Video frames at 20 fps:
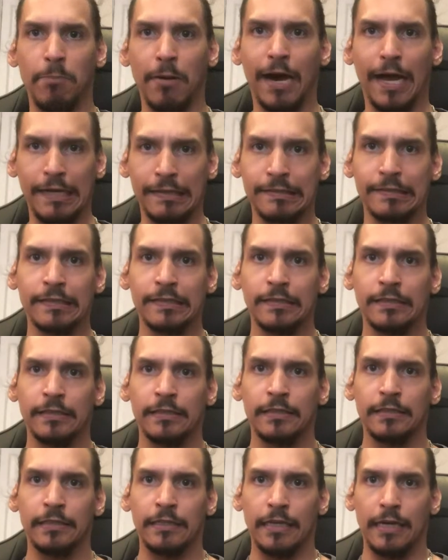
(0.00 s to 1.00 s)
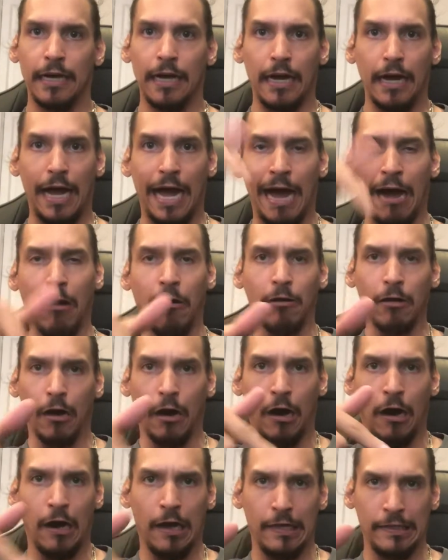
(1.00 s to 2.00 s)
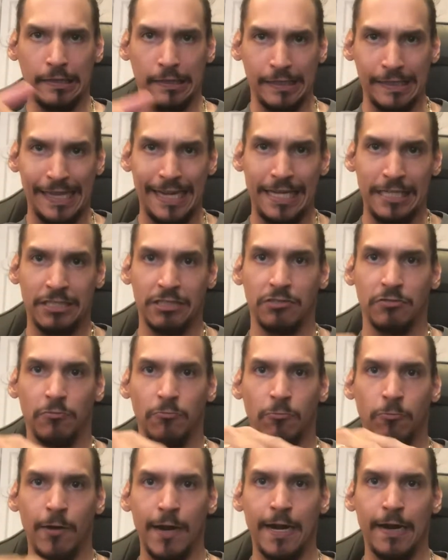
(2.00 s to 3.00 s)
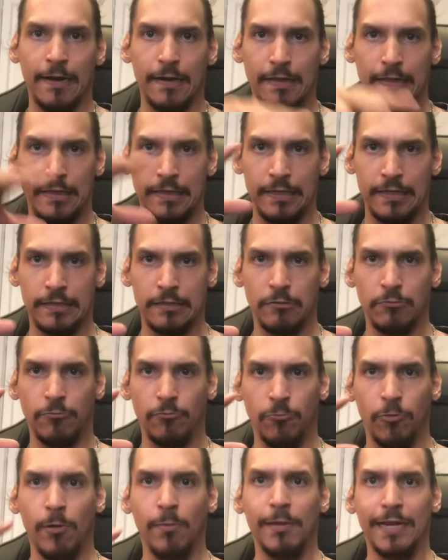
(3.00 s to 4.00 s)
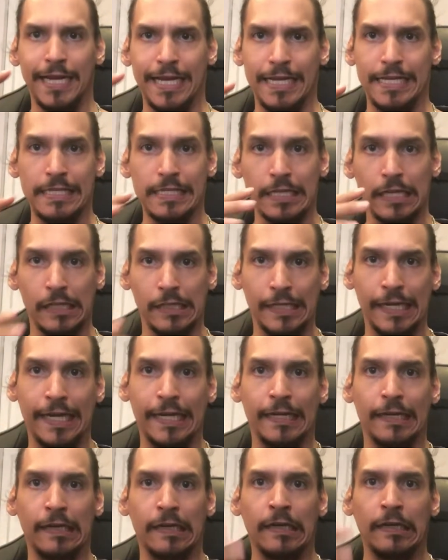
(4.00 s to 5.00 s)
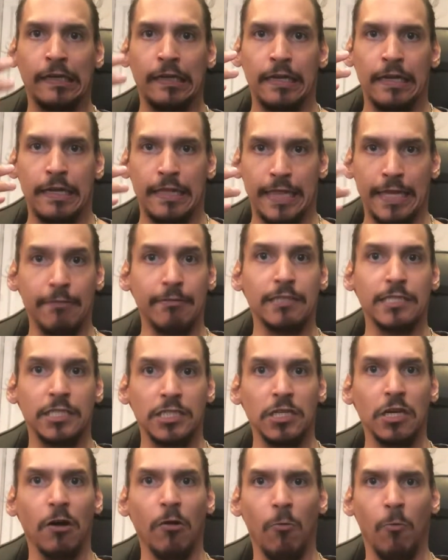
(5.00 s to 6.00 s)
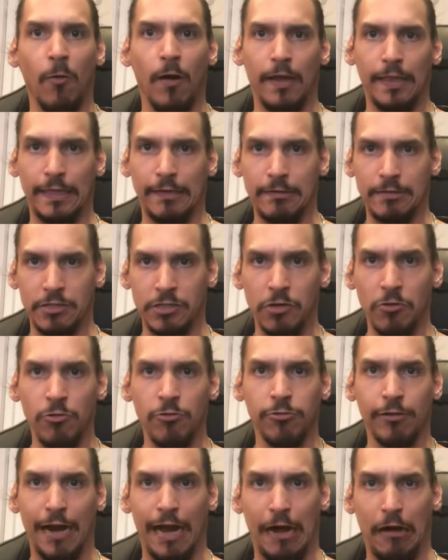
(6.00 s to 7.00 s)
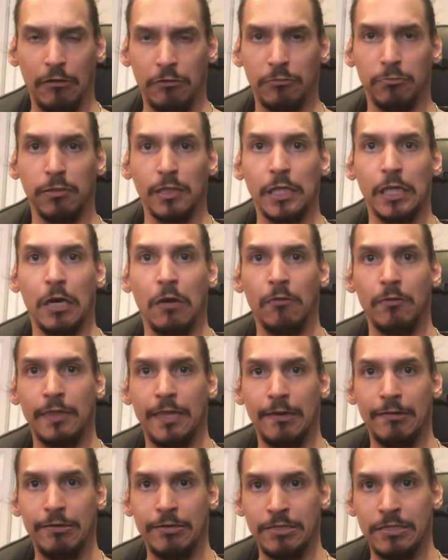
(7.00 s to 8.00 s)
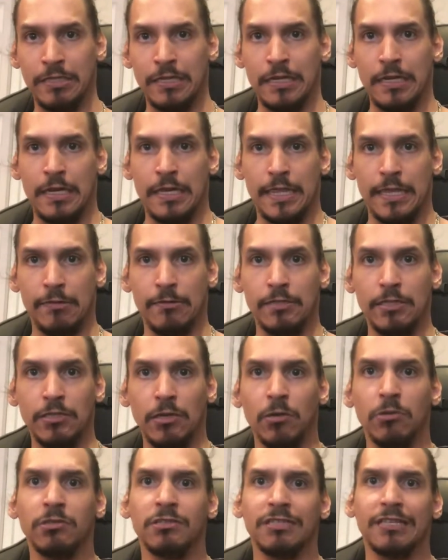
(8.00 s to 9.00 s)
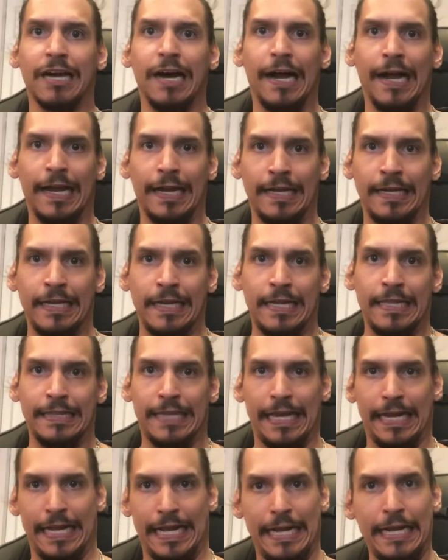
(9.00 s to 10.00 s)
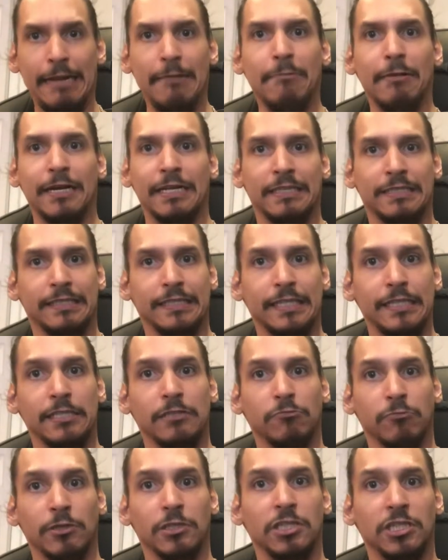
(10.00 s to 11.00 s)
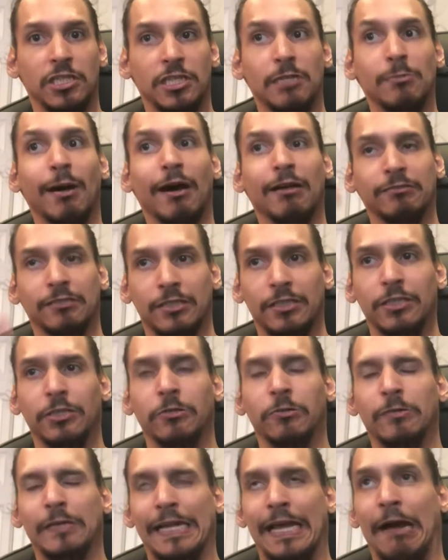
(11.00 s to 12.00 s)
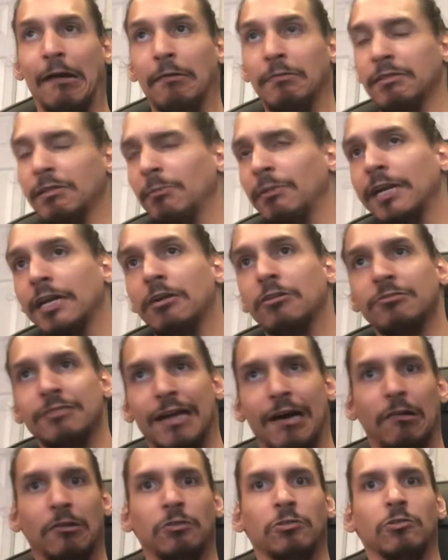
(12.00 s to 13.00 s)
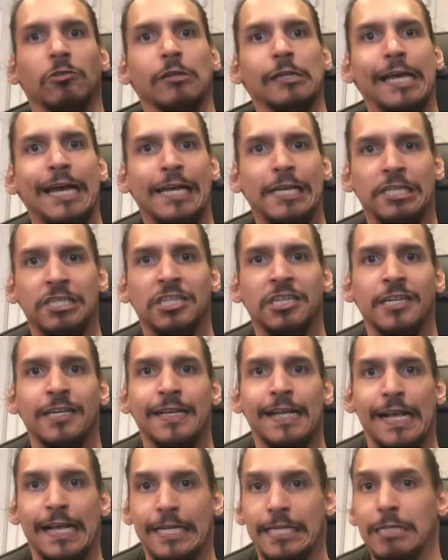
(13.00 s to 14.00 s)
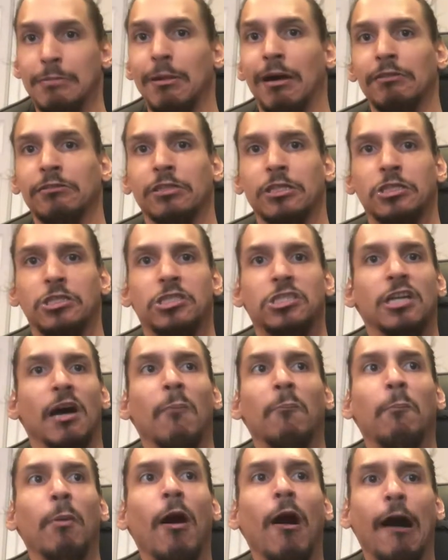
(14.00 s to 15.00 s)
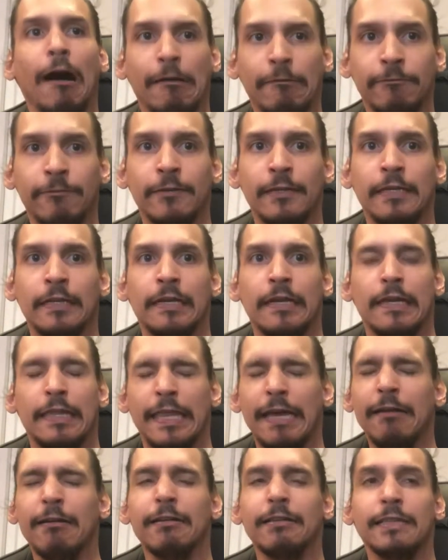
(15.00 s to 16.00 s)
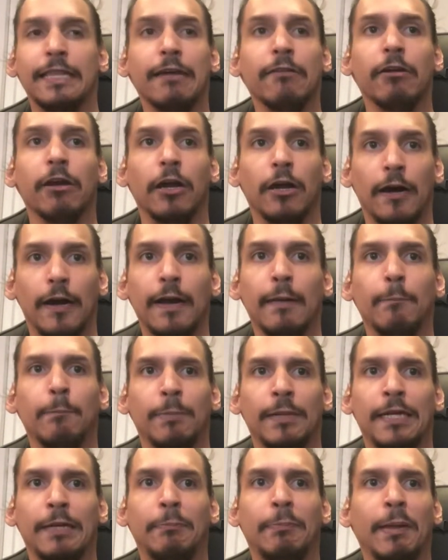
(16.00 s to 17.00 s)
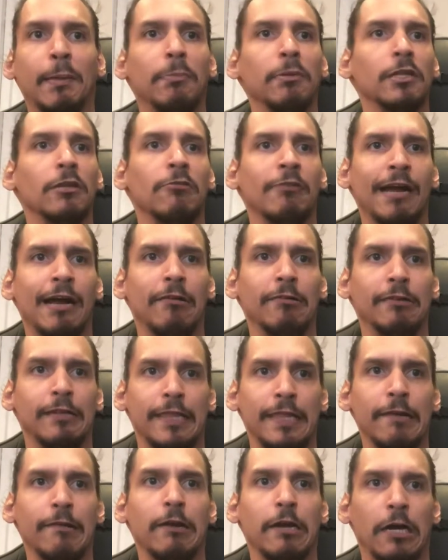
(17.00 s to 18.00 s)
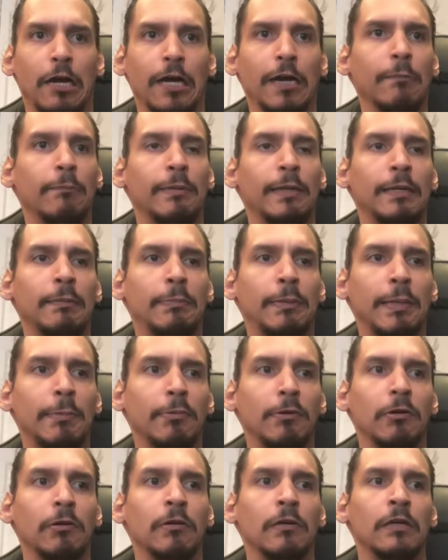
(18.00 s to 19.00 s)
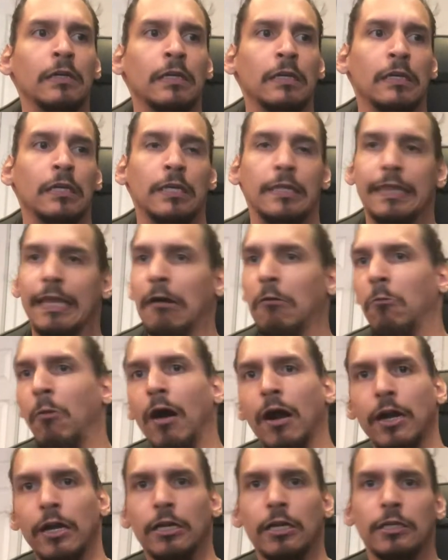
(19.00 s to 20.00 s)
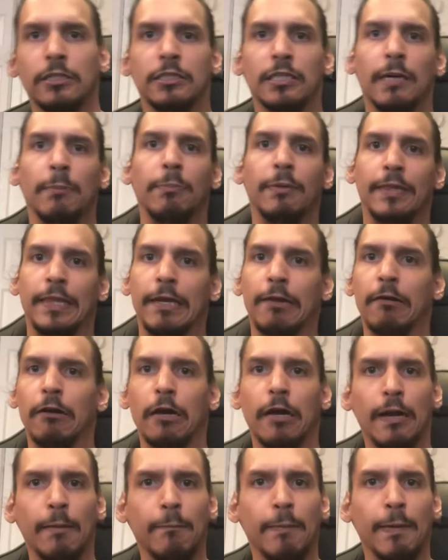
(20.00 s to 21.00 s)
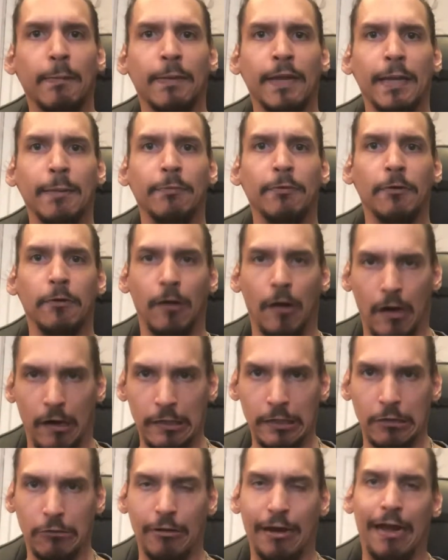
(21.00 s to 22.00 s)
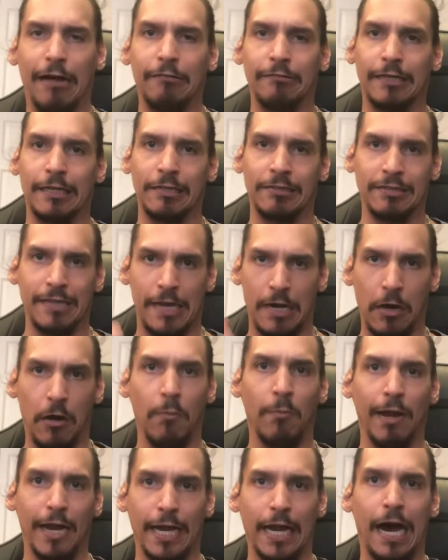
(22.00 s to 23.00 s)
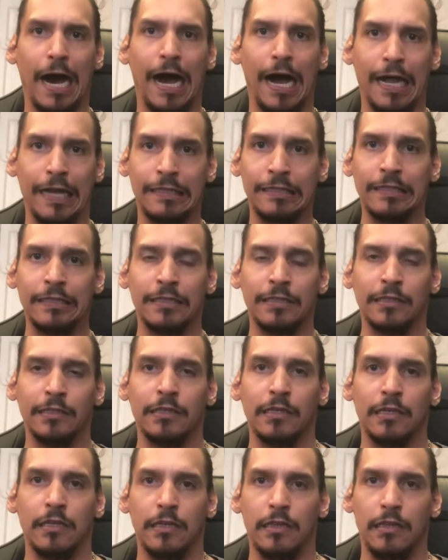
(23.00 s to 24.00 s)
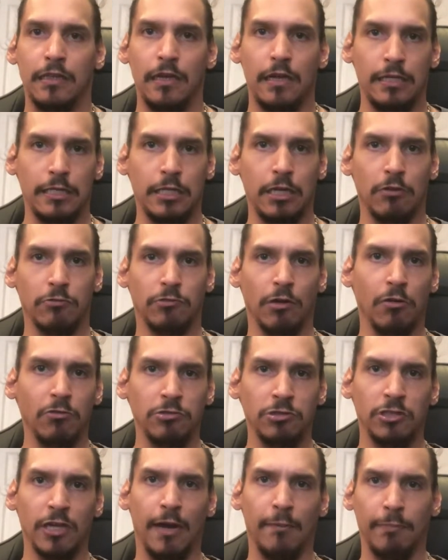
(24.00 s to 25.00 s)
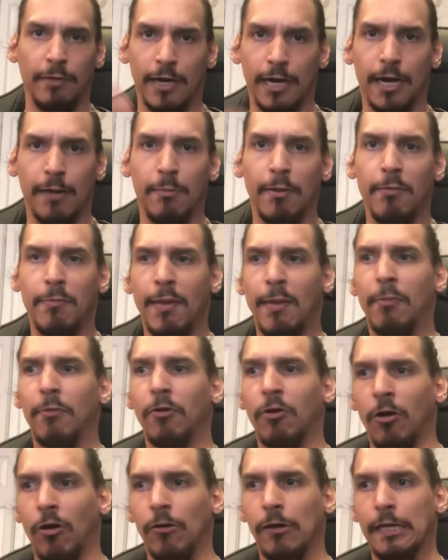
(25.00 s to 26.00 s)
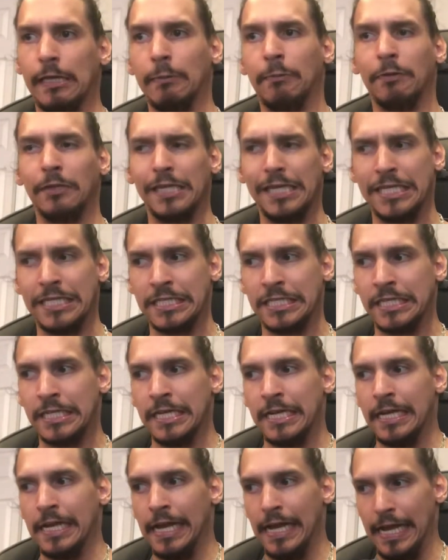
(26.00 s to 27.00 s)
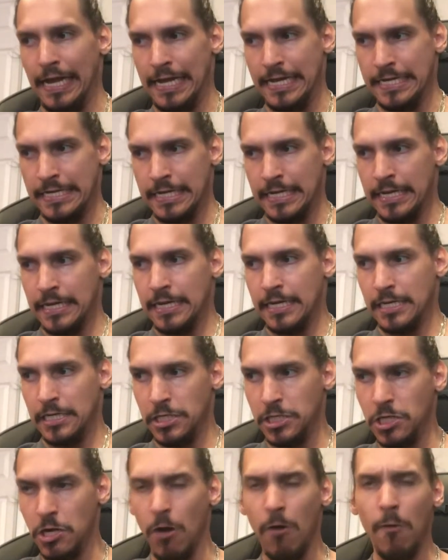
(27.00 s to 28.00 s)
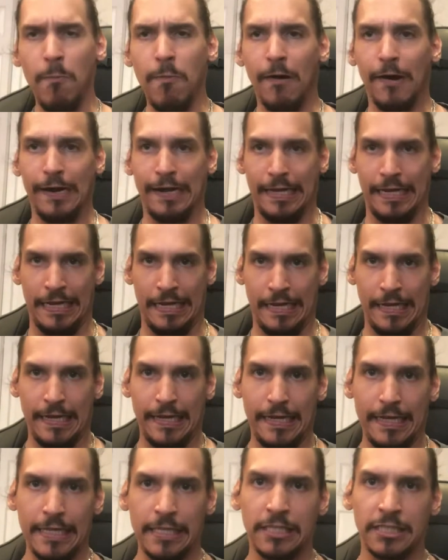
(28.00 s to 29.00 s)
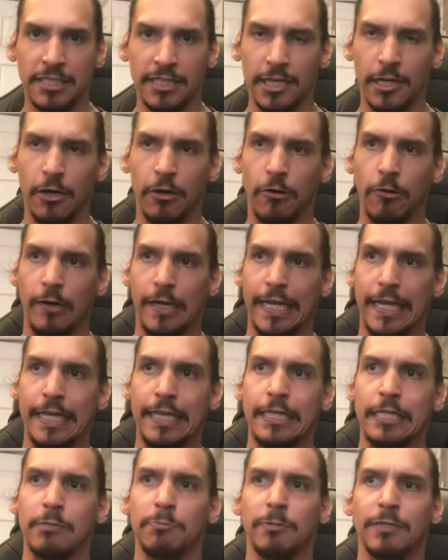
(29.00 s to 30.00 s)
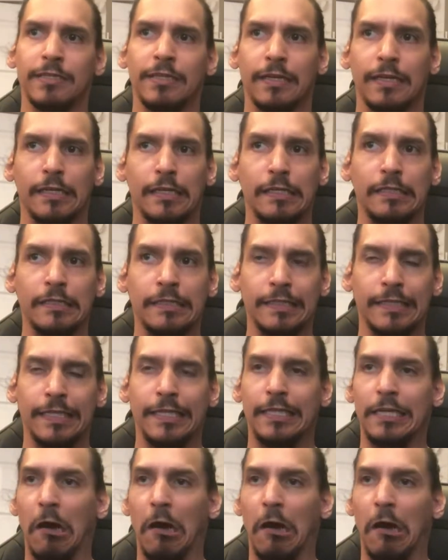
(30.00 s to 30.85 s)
But out on the ledge where this woman is, Elena, there is no one, there is no crowd below, there is no sign that anybody sees what she's about to do. Now, if somebody goes out into a ledge and is about to jump off, there are going to be people around, and there are going to be people that wanted to jump, and there are going to be people on the ground that are saying, "Oh my God, don't jump." There are going to be people calling the police, and nobody is shown in this particular scene.